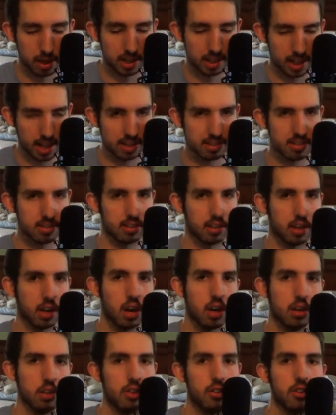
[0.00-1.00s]
classes in
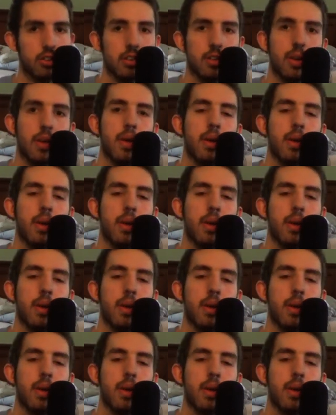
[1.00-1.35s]
college,